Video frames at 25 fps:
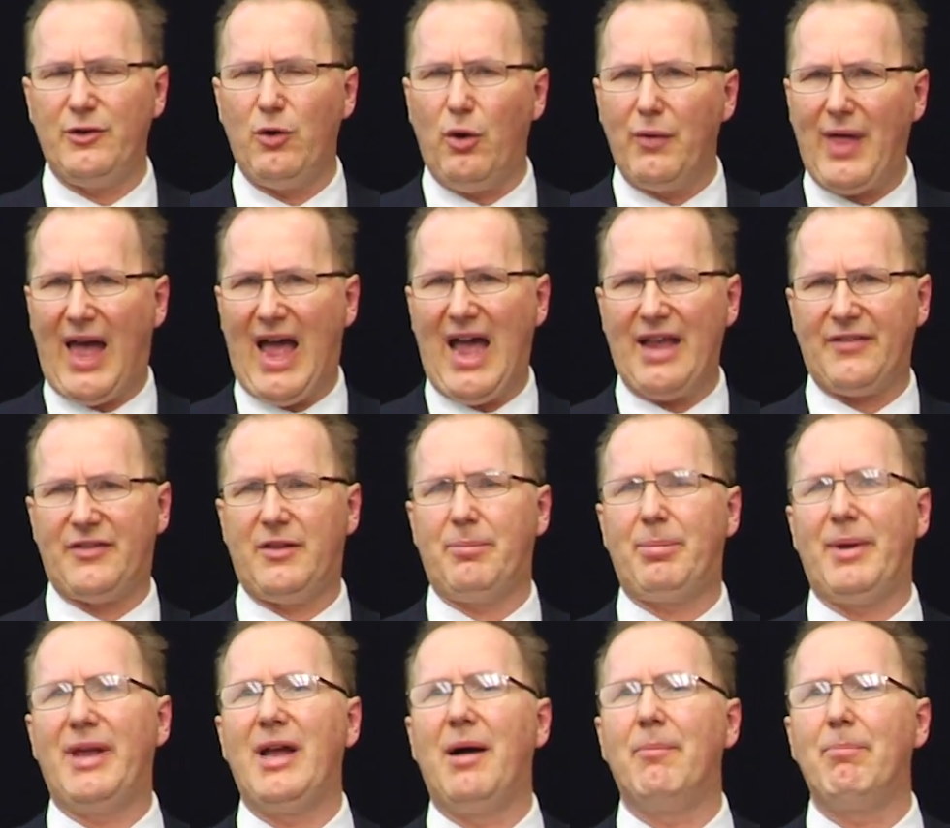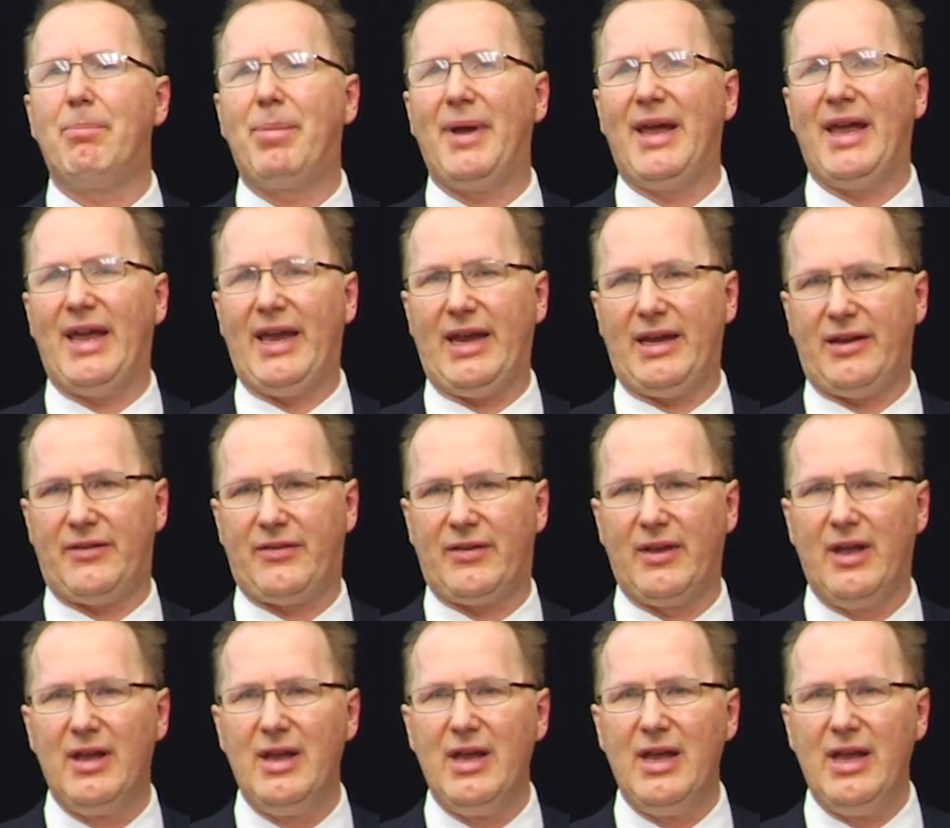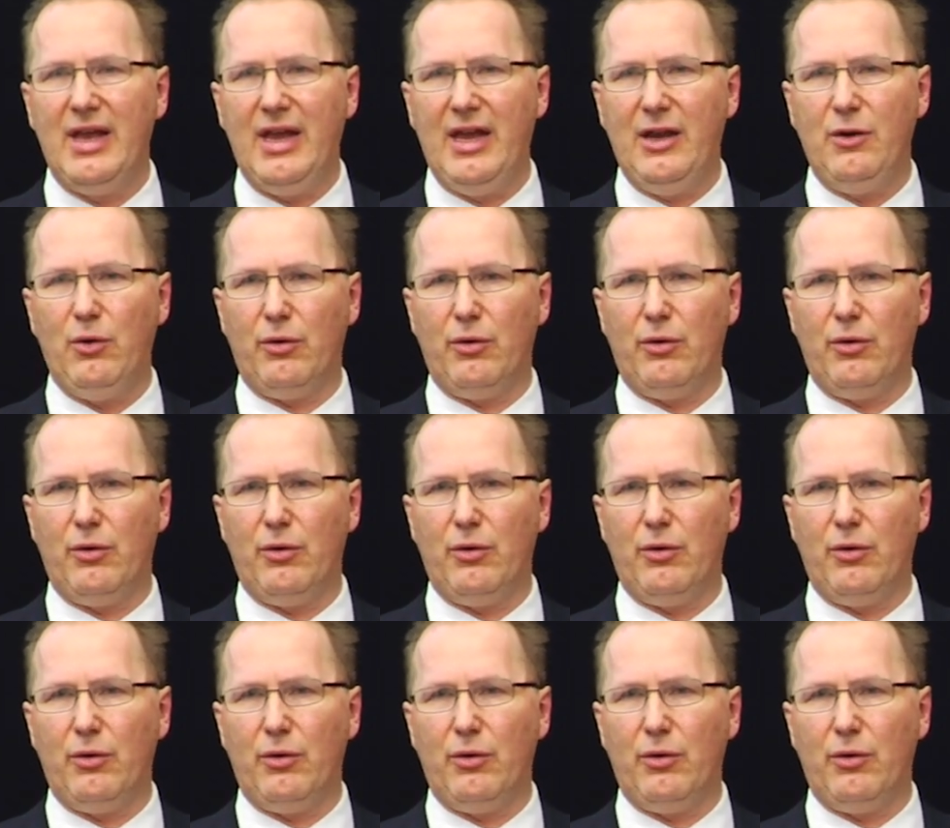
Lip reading: All that has to be unpicked in